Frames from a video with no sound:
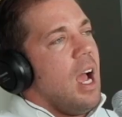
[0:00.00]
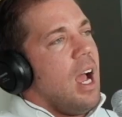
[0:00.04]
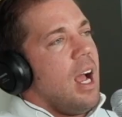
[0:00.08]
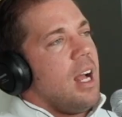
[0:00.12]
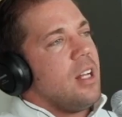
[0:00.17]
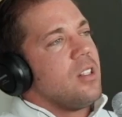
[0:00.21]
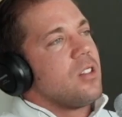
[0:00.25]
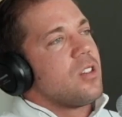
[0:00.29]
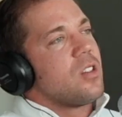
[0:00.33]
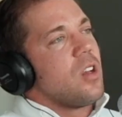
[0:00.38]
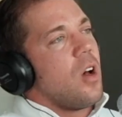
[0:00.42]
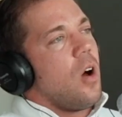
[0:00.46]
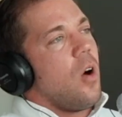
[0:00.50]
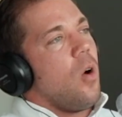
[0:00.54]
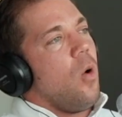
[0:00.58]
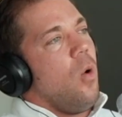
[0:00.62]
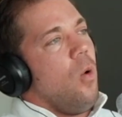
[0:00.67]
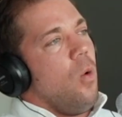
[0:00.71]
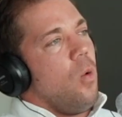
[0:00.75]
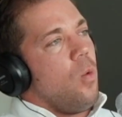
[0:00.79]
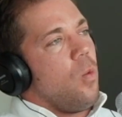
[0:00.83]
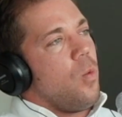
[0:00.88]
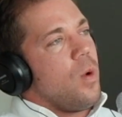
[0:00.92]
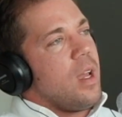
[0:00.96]
And
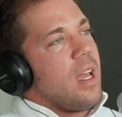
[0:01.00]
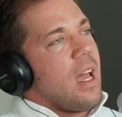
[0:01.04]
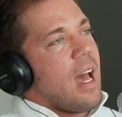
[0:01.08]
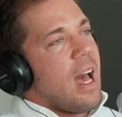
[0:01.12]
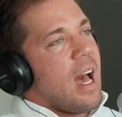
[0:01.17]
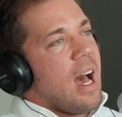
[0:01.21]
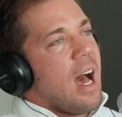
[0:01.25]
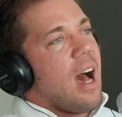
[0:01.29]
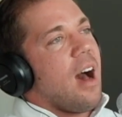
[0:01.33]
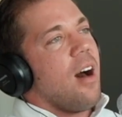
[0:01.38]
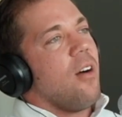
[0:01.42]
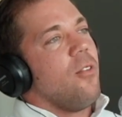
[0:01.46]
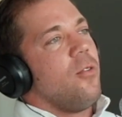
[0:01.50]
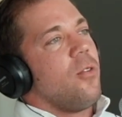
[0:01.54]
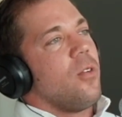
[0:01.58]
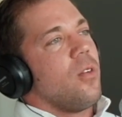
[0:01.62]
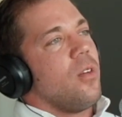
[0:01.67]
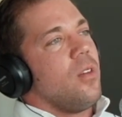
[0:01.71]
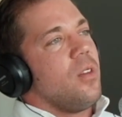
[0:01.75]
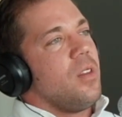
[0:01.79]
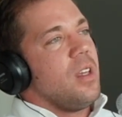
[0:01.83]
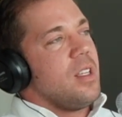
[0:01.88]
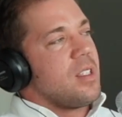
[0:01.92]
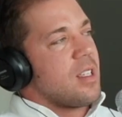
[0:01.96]
so we have
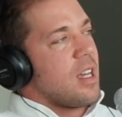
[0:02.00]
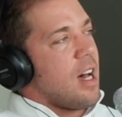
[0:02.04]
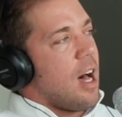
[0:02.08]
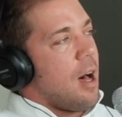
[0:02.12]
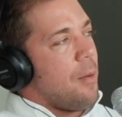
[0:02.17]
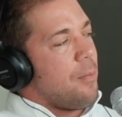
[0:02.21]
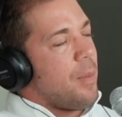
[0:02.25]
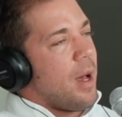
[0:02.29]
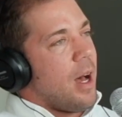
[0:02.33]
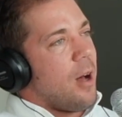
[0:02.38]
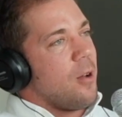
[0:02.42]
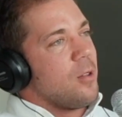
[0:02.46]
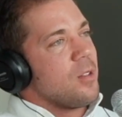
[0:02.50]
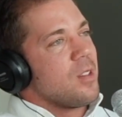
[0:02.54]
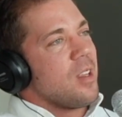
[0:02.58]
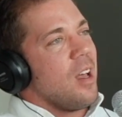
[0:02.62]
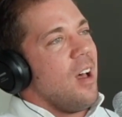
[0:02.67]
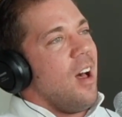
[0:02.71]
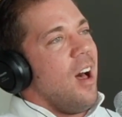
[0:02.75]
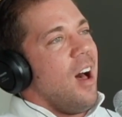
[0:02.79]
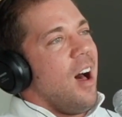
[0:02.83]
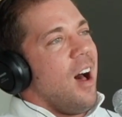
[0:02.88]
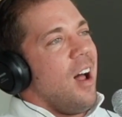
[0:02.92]
these compounds.